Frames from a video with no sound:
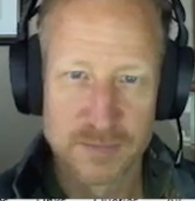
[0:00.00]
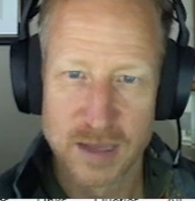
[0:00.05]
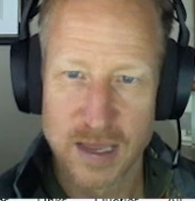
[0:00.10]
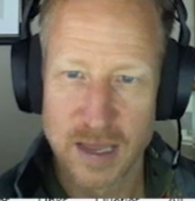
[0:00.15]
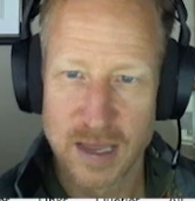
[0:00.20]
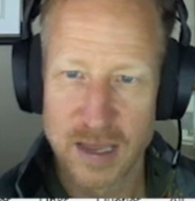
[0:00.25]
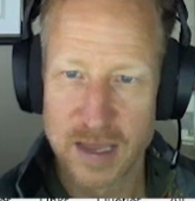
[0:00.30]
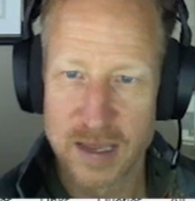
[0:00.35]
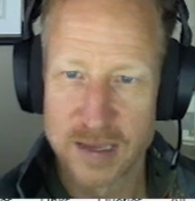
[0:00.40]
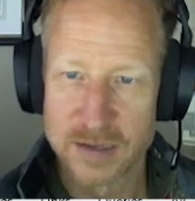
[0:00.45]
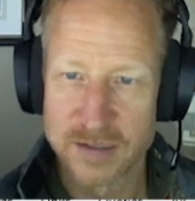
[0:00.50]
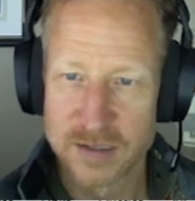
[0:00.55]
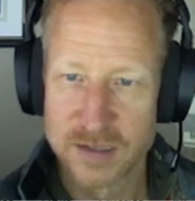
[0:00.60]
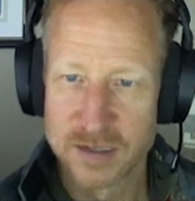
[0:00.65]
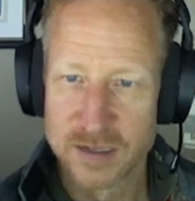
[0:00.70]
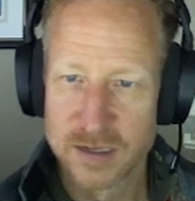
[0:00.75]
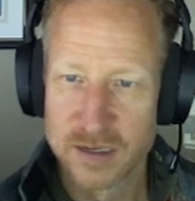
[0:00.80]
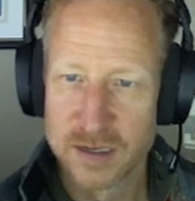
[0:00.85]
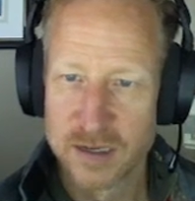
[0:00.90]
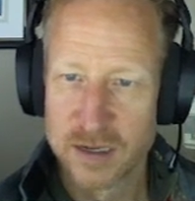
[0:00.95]
And
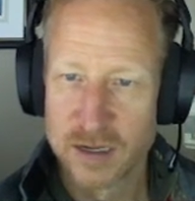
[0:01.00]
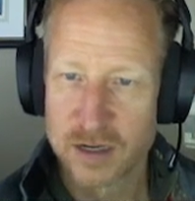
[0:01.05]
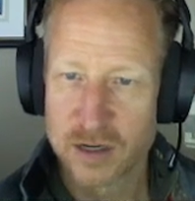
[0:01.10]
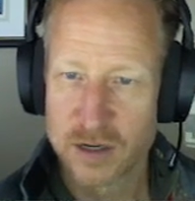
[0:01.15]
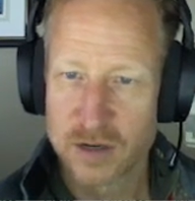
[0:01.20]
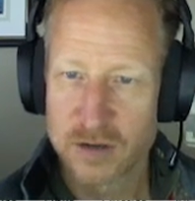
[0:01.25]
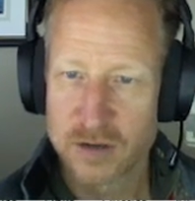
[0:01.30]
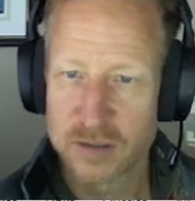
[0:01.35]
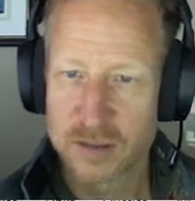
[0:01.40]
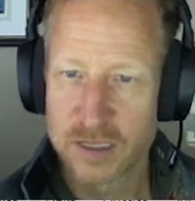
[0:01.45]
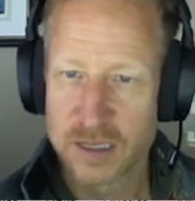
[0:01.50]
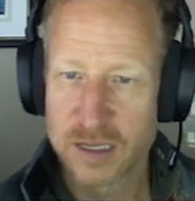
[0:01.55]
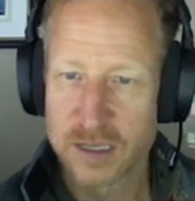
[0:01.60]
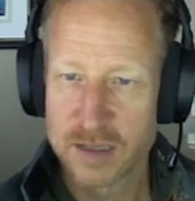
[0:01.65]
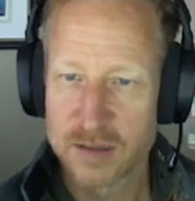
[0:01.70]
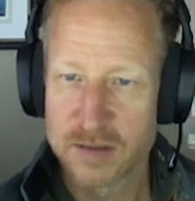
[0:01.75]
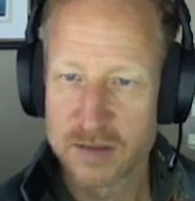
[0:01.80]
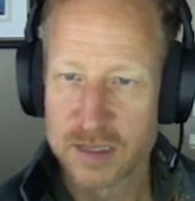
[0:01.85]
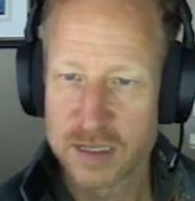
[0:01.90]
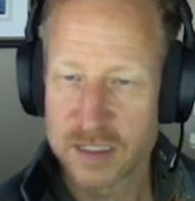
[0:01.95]

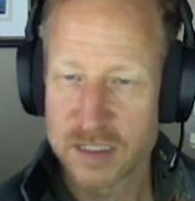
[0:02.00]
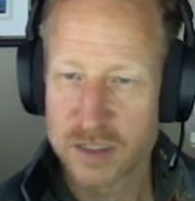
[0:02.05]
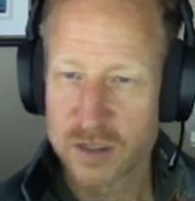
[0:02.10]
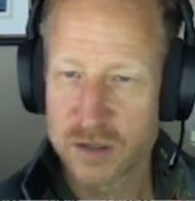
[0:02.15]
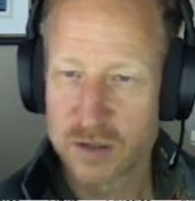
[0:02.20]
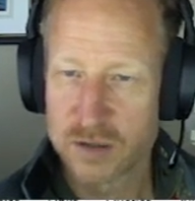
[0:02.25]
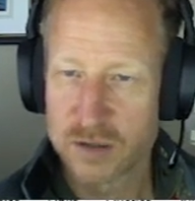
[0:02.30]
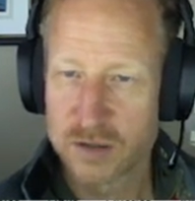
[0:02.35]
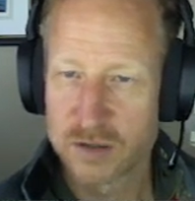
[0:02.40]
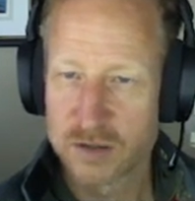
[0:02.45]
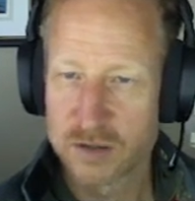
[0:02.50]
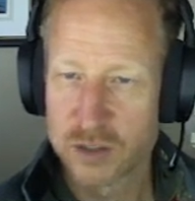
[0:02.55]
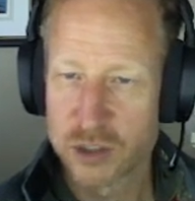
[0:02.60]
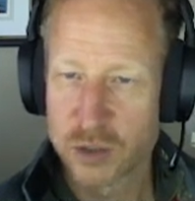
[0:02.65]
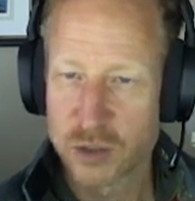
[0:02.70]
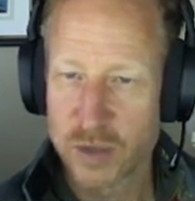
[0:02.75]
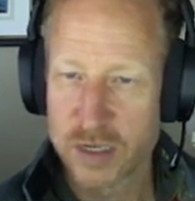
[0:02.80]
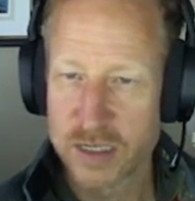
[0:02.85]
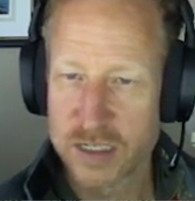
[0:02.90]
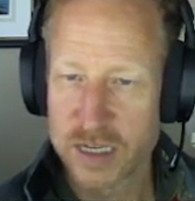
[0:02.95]
currently, this
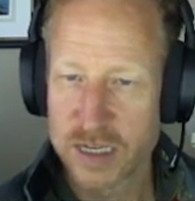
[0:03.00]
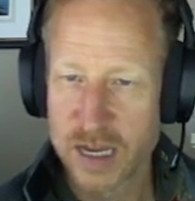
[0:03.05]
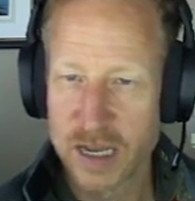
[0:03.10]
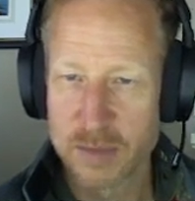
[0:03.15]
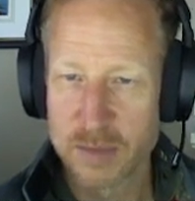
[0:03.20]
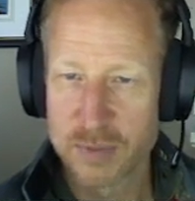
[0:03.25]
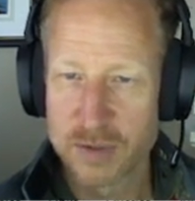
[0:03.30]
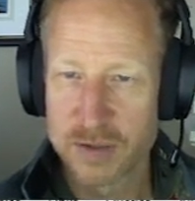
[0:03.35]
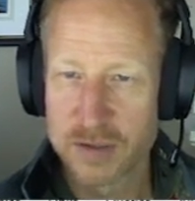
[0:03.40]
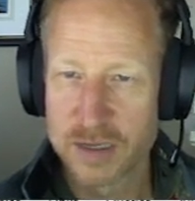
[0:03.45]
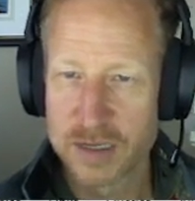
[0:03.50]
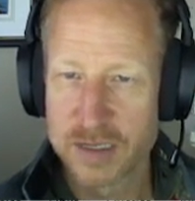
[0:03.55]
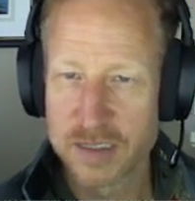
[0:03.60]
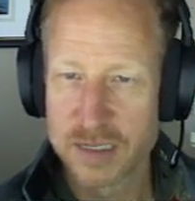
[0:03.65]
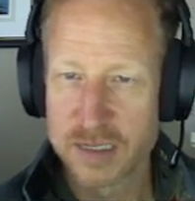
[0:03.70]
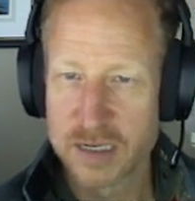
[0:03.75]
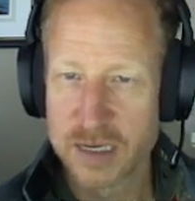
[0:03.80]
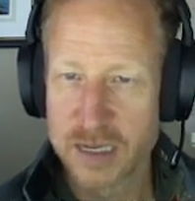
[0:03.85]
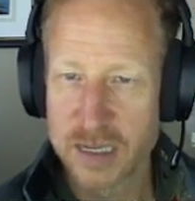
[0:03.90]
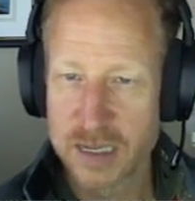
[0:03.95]
join type is
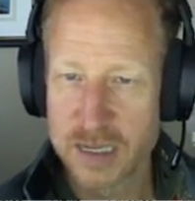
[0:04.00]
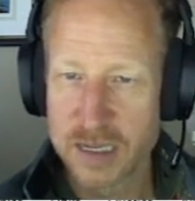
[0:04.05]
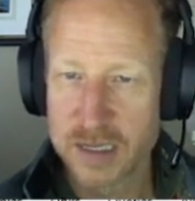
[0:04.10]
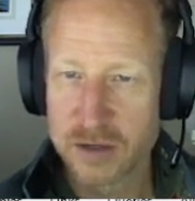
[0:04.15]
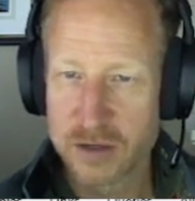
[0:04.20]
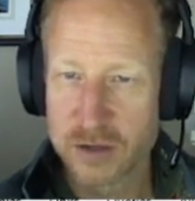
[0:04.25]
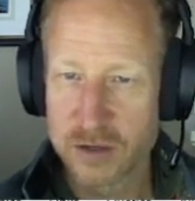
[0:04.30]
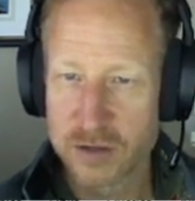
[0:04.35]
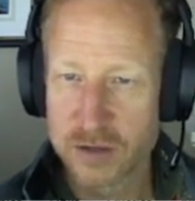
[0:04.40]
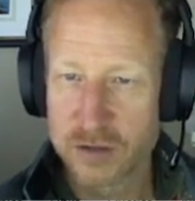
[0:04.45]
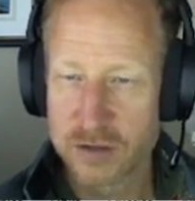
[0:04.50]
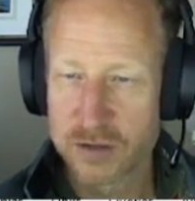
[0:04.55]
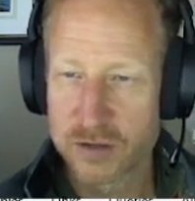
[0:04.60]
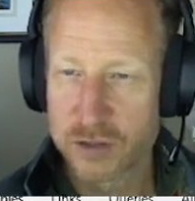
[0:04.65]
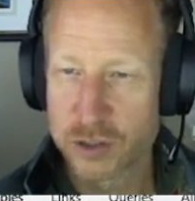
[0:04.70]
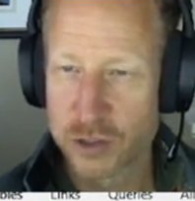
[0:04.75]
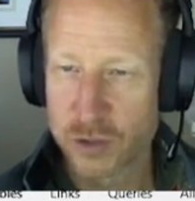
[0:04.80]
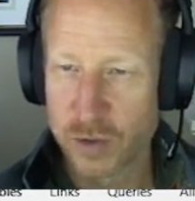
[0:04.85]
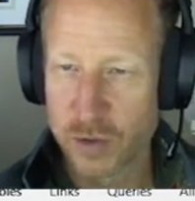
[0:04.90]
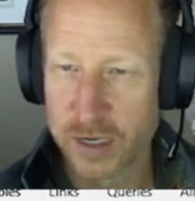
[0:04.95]
an inner
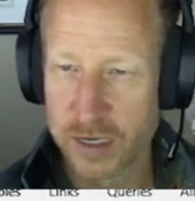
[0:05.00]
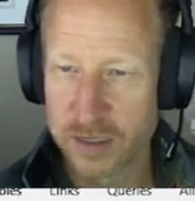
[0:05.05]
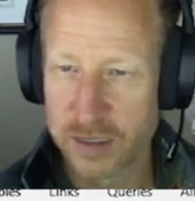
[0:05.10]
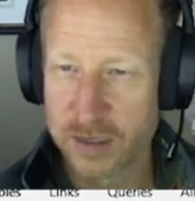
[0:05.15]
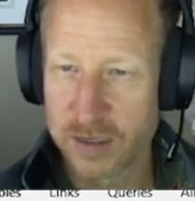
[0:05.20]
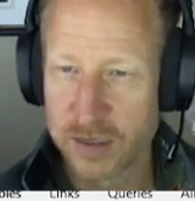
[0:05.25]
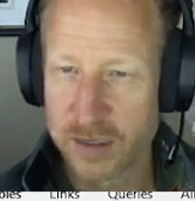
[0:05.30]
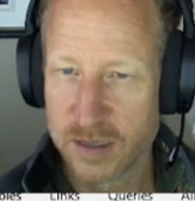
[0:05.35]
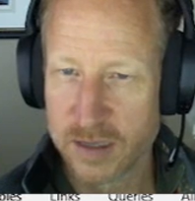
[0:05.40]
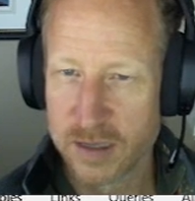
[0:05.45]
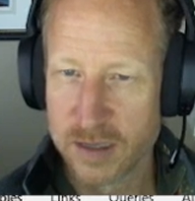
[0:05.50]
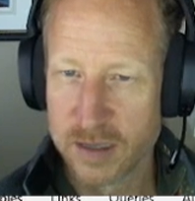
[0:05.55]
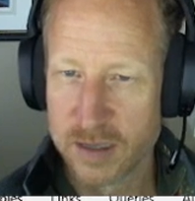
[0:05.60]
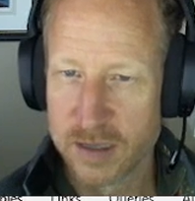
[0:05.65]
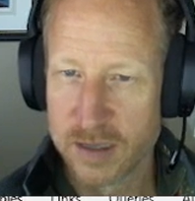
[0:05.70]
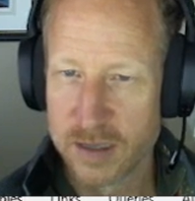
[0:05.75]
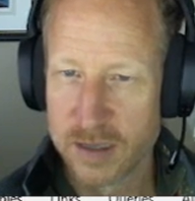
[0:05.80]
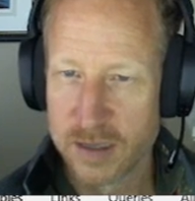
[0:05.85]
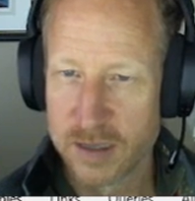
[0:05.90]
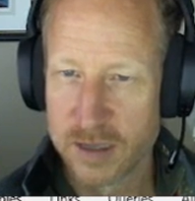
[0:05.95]
join.
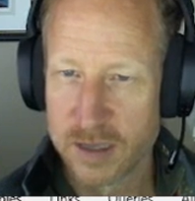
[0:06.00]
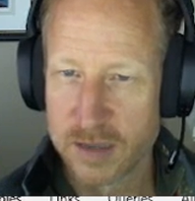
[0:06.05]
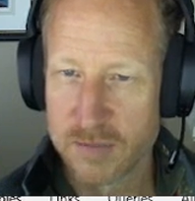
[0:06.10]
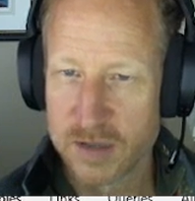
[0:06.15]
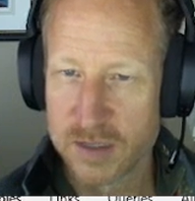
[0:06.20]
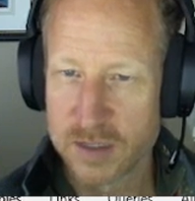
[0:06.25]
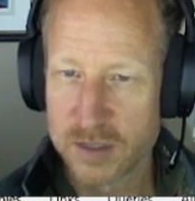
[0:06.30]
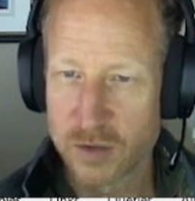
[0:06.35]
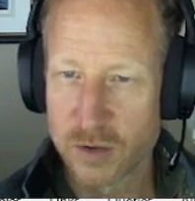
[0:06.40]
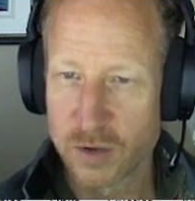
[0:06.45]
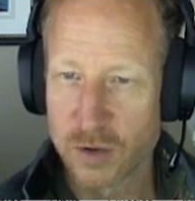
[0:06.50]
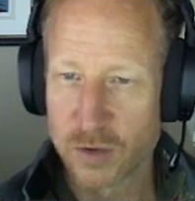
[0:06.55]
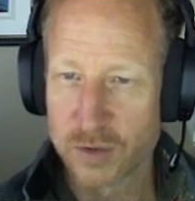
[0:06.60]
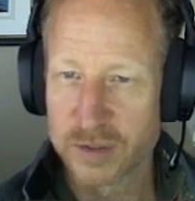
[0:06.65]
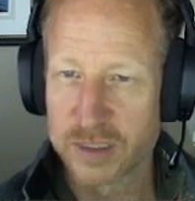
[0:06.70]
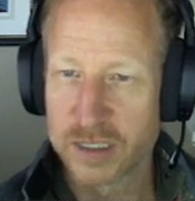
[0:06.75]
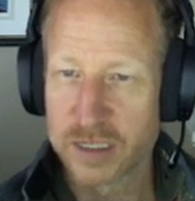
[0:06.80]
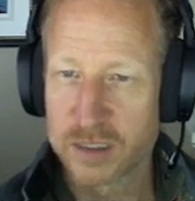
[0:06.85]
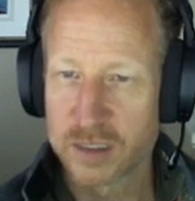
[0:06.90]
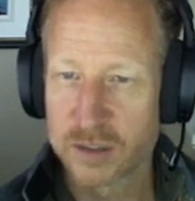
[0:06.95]
It means it'll
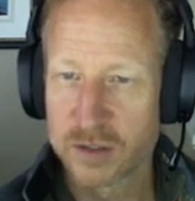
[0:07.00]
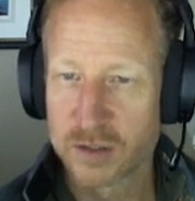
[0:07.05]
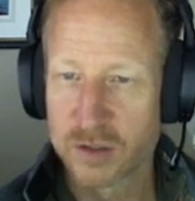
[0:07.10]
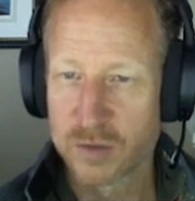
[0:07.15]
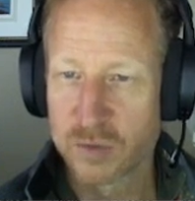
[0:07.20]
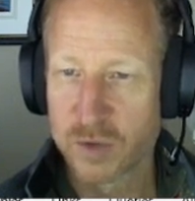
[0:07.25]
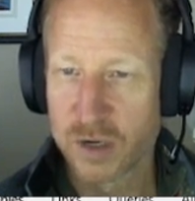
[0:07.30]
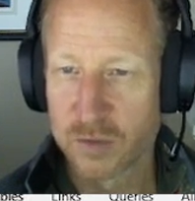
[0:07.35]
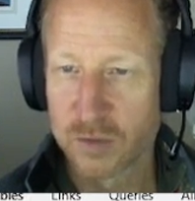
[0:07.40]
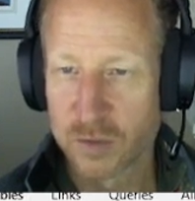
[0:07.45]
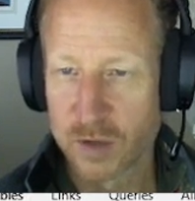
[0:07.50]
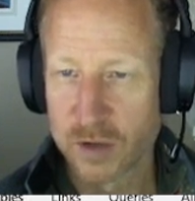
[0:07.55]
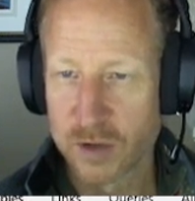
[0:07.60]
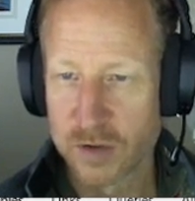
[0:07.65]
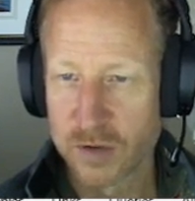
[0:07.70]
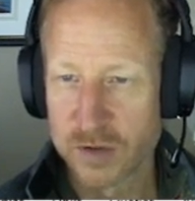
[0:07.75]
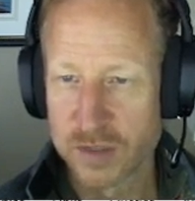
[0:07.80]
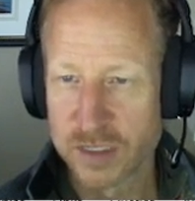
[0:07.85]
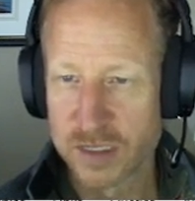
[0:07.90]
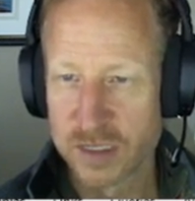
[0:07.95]
only include where
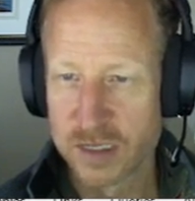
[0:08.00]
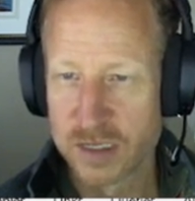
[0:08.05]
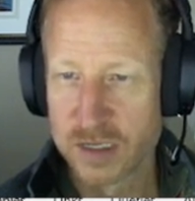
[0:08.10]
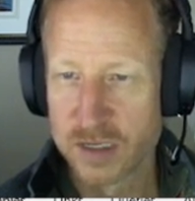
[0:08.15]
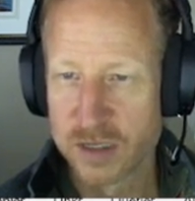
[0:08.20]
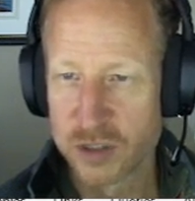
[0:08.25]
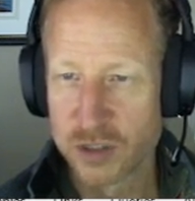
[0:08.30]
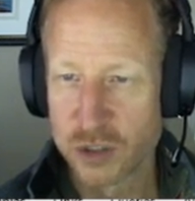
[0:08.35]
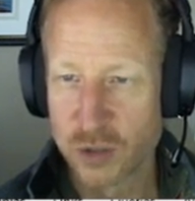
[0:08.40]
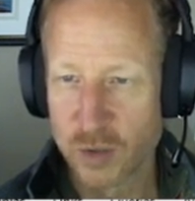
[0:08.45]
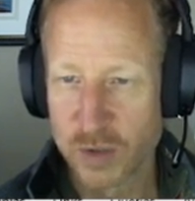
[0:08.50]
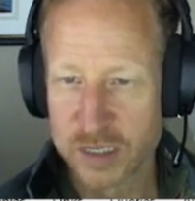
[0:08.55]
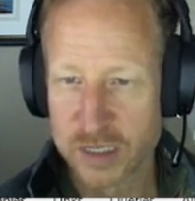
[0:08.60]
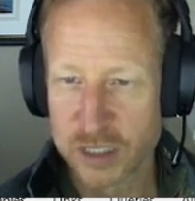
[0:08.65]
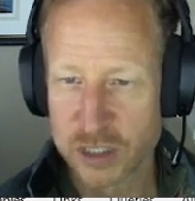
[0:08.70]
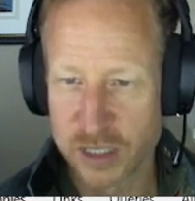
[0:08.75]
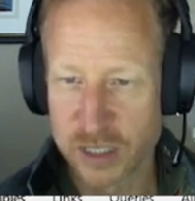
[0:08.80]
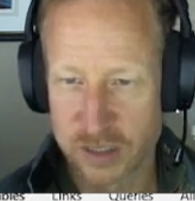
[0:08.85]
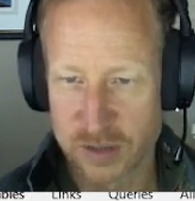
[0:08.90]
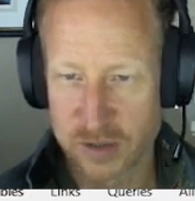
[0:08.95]
rows join
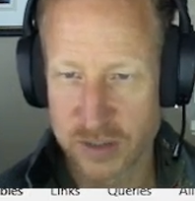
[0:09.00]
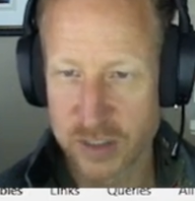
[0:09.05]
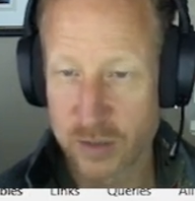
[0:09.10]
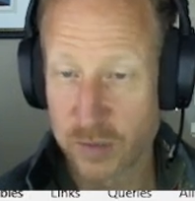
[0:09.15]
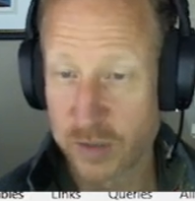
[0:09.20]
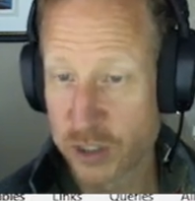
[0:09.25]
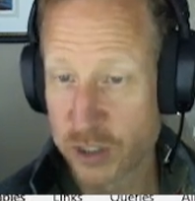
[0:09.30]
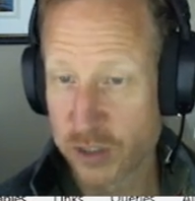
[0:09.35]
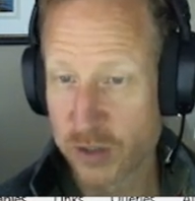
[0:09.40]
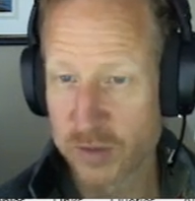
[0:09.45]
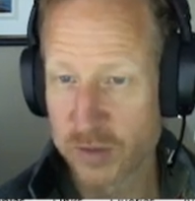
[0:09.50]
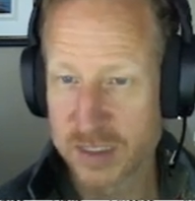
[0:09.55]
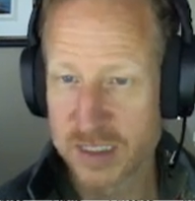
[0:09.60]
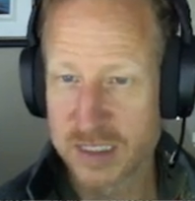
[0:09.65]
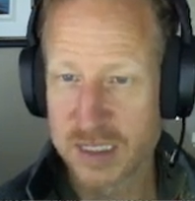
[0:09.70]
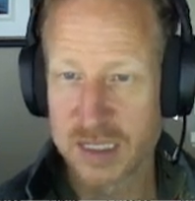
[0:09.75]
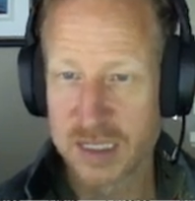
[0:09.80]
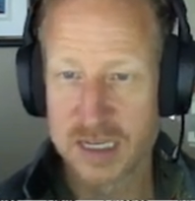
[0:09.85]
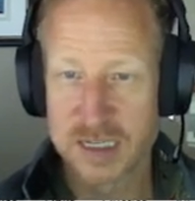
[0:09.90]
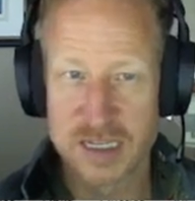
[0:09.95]
each other. So we should only
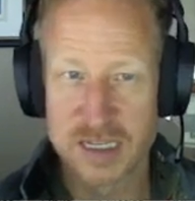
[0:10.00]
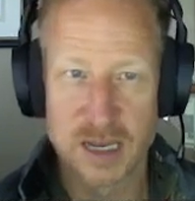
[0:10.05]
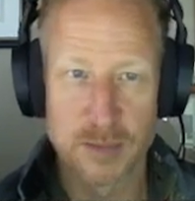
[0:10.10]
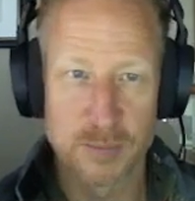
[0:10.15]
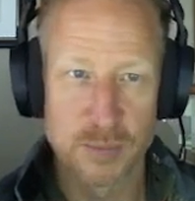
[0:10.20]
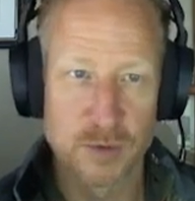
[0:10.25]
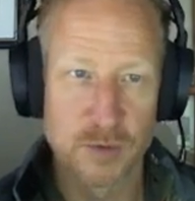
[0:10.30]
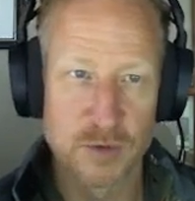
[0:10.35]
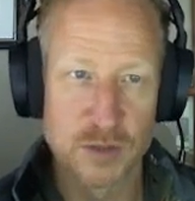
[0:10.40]
see the example we